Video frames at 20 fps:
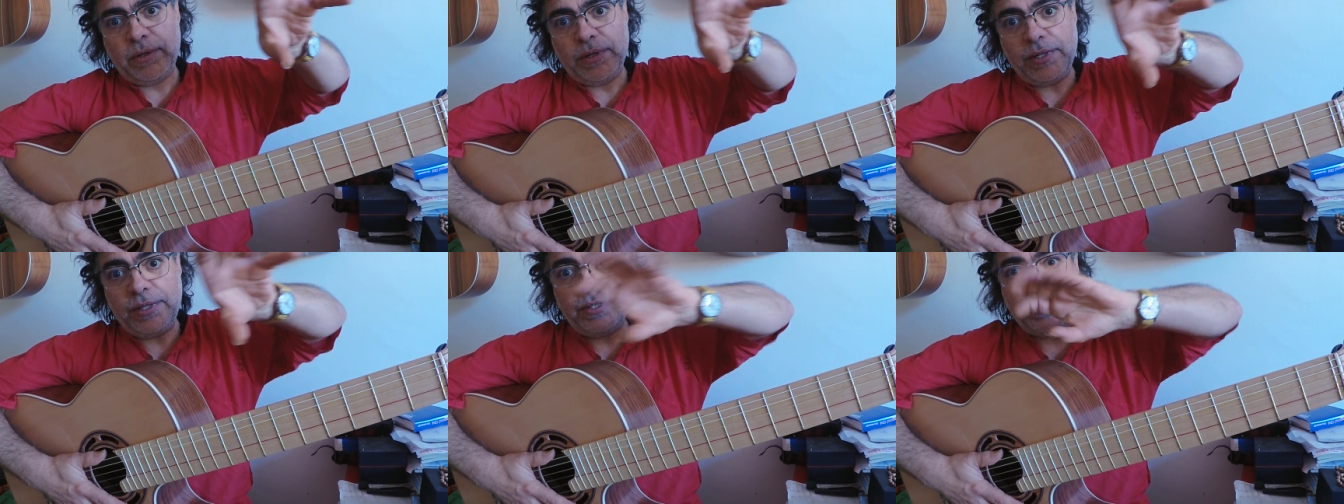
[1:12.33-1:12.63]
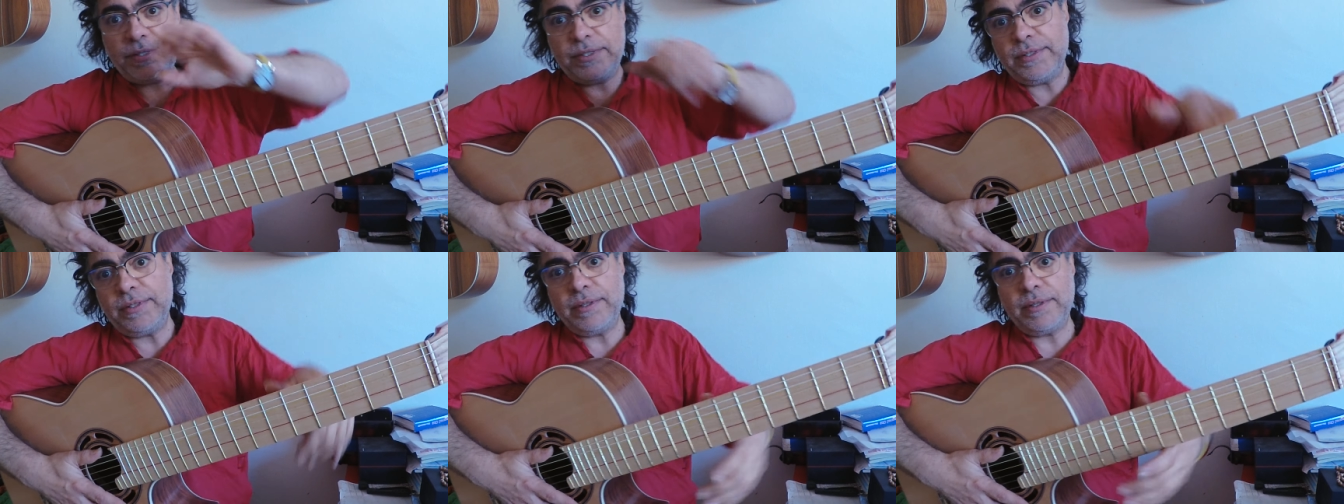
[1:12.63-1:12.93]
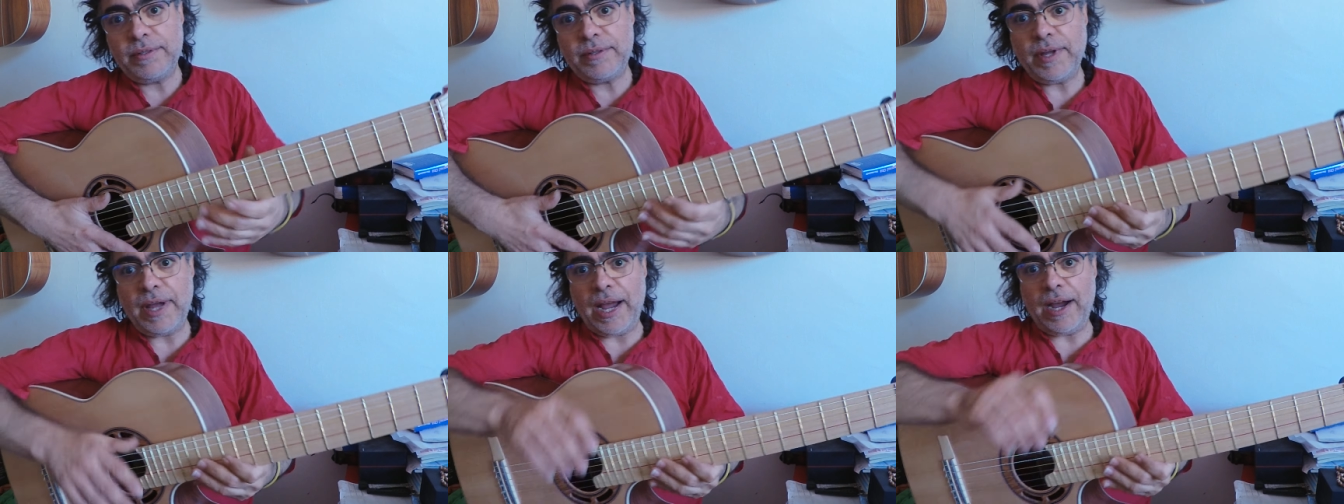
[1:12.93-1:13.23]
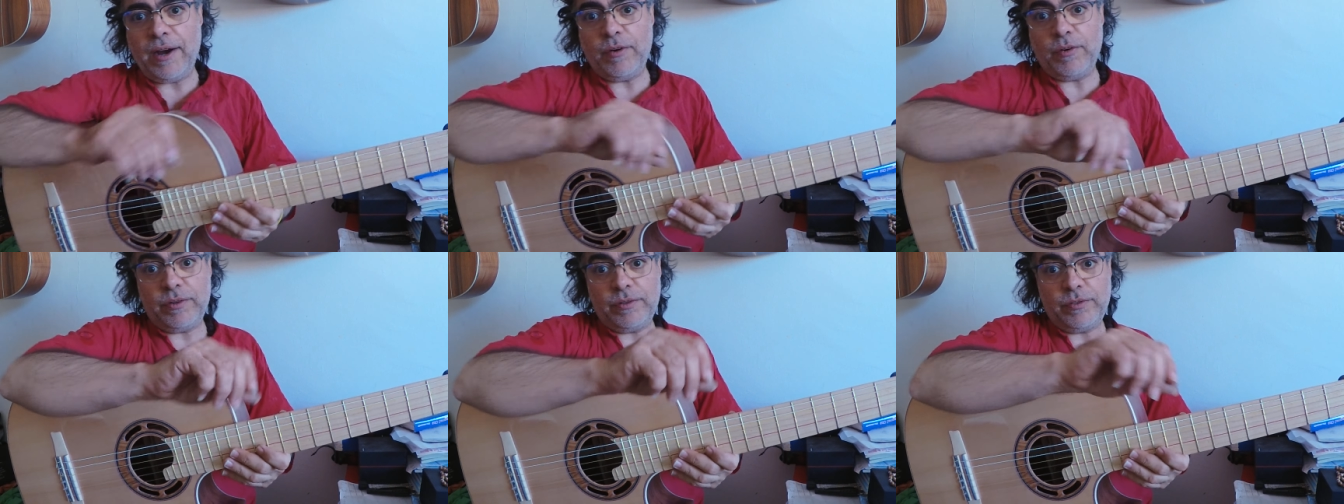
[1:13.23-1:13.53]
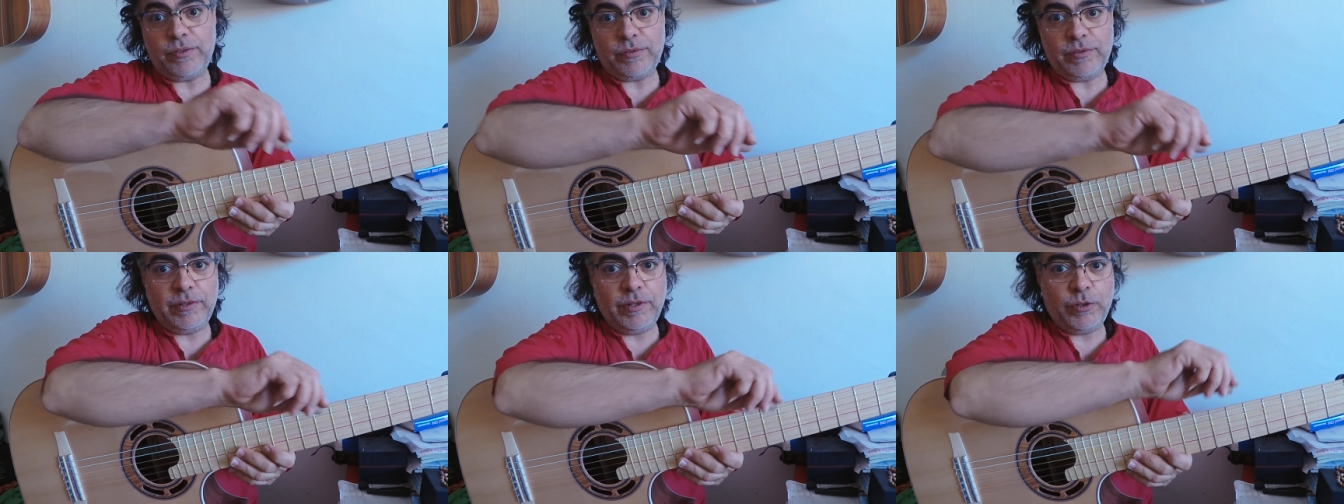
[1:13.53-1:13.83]
is how
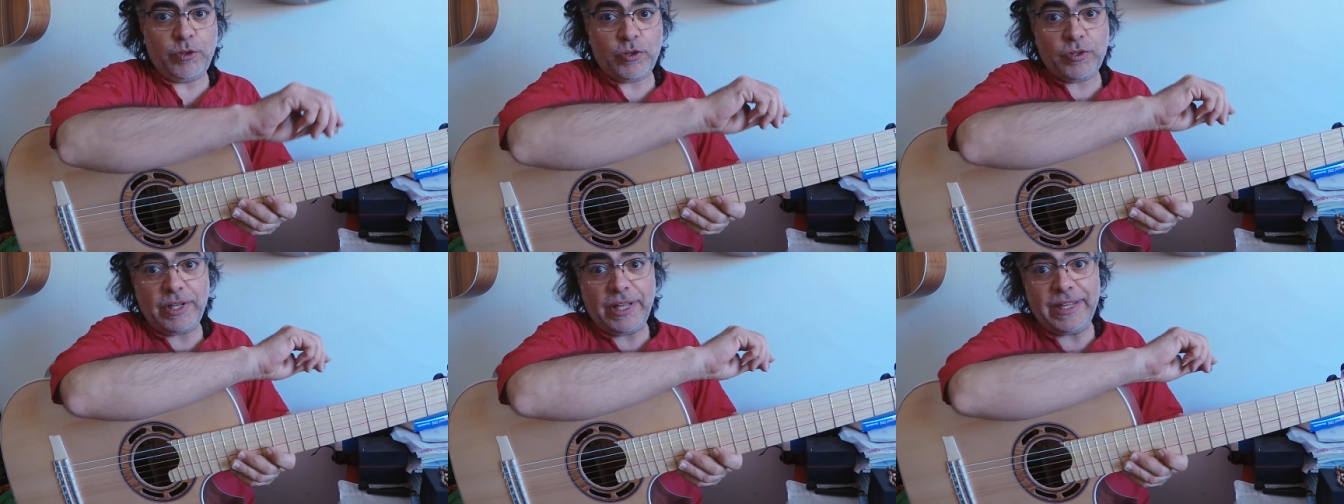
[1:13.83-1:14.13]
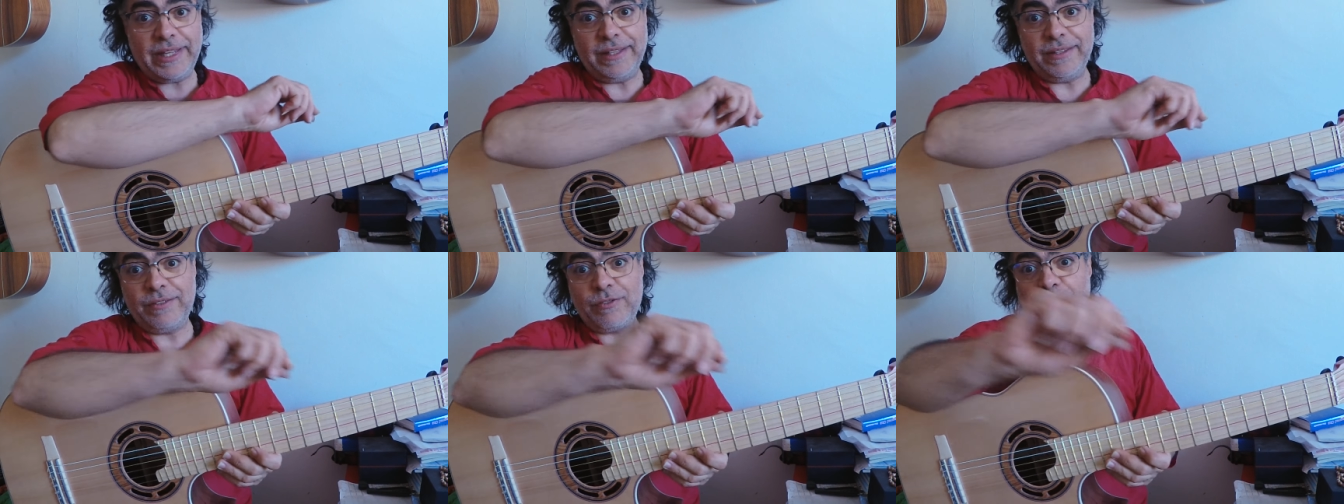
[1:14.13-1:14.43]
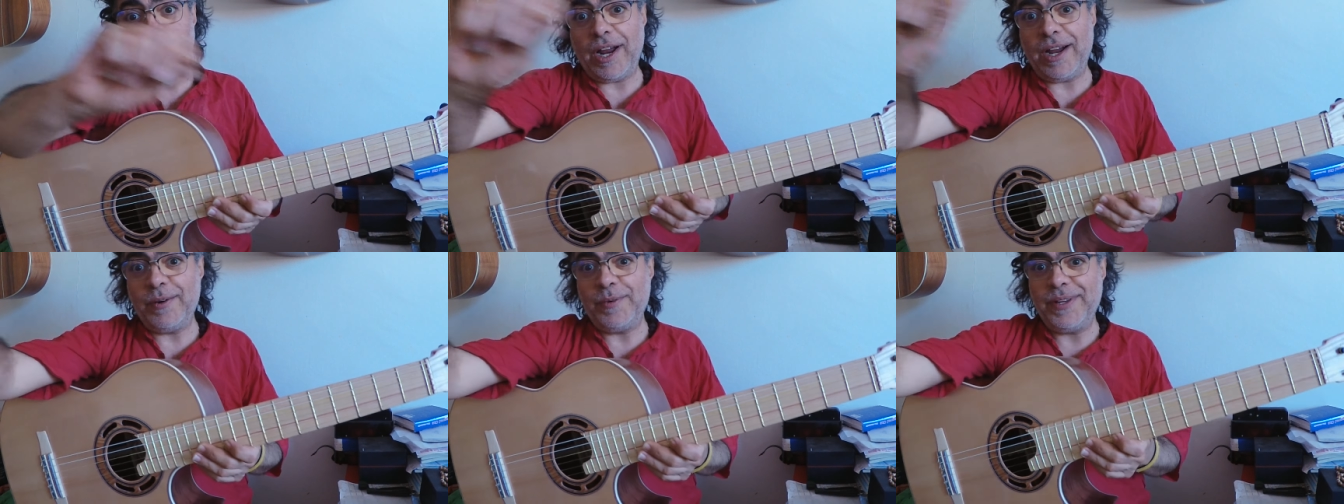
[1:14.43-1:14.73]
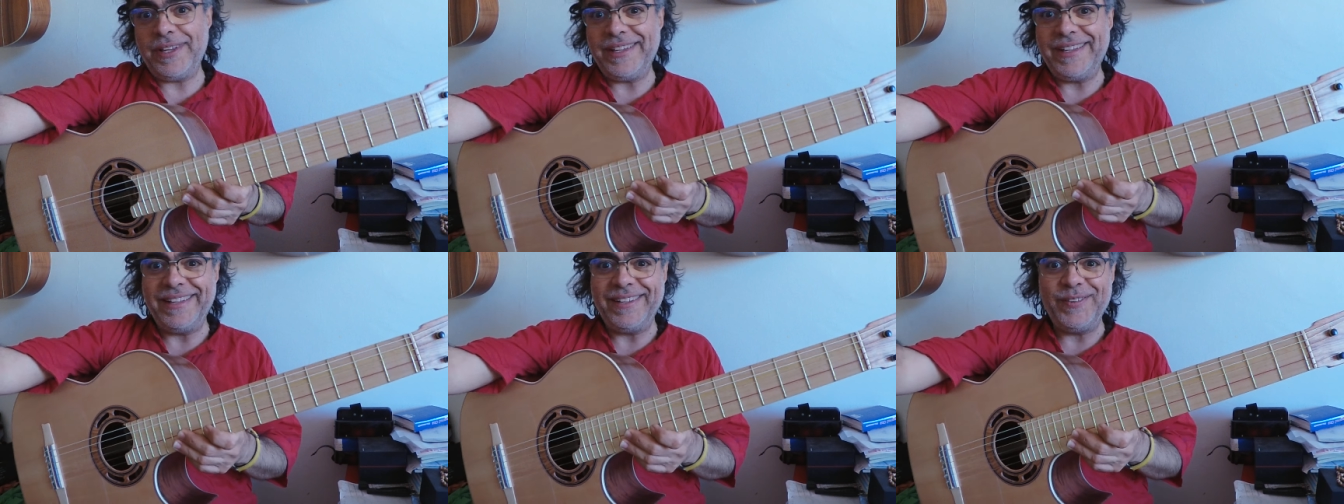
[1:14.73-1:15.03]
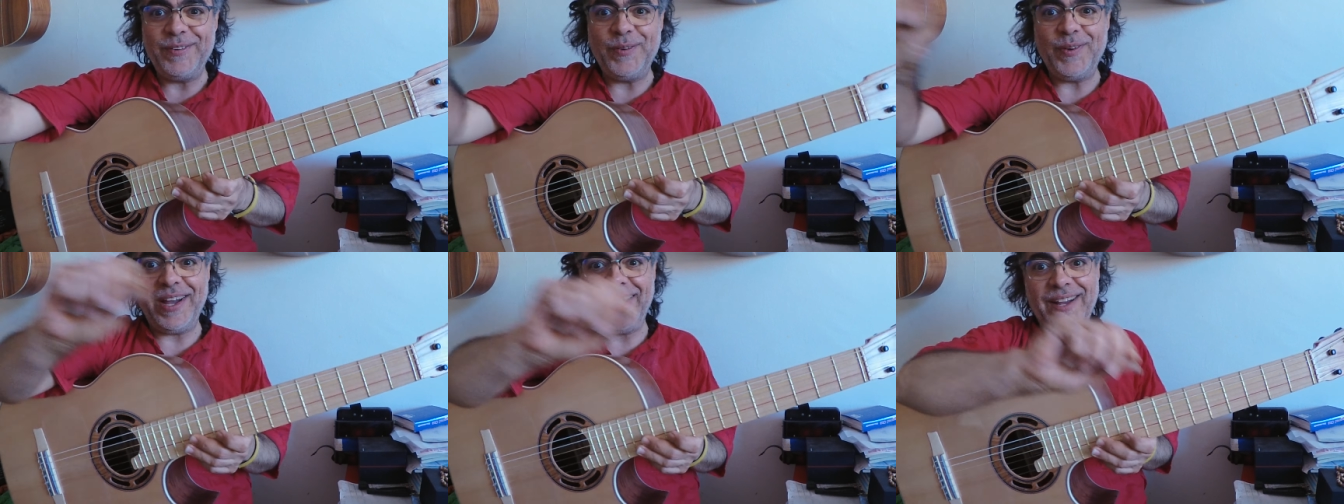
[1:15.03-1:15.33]
just like in drawing
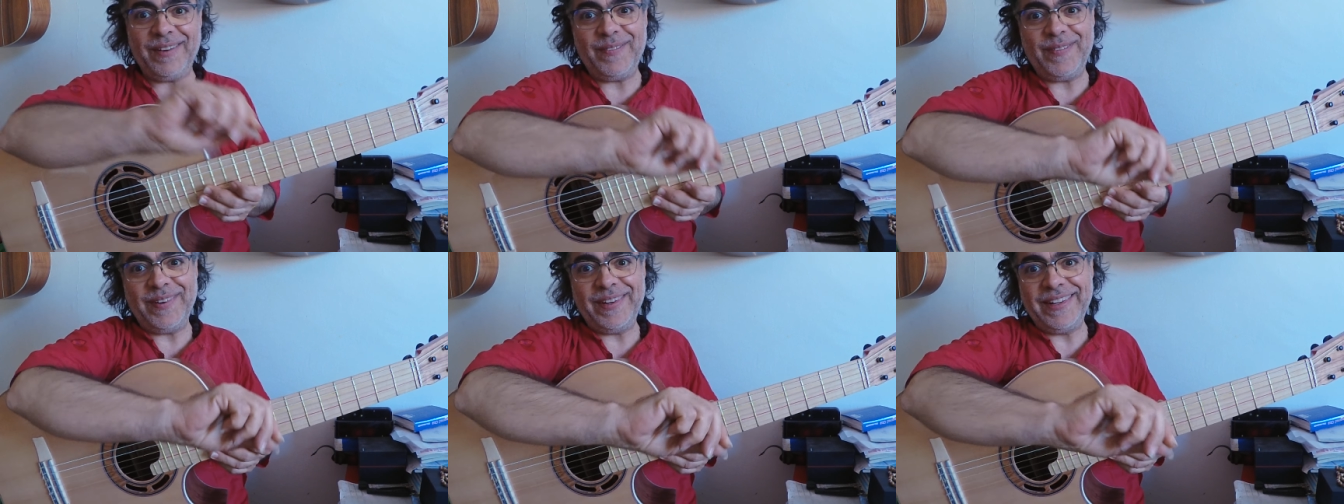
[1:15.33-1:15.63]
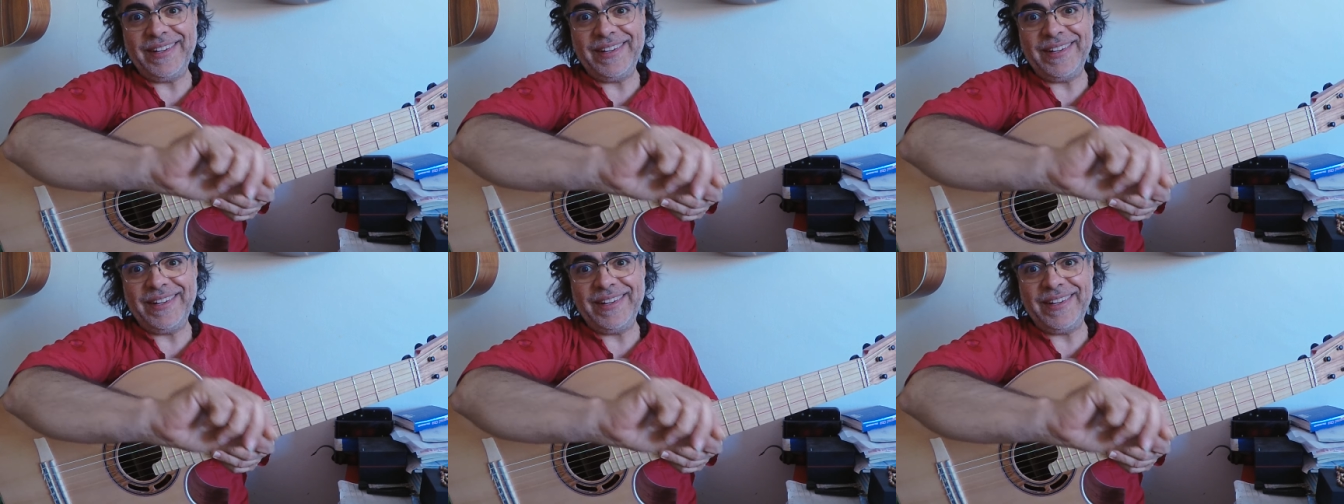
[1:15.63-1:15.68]
you have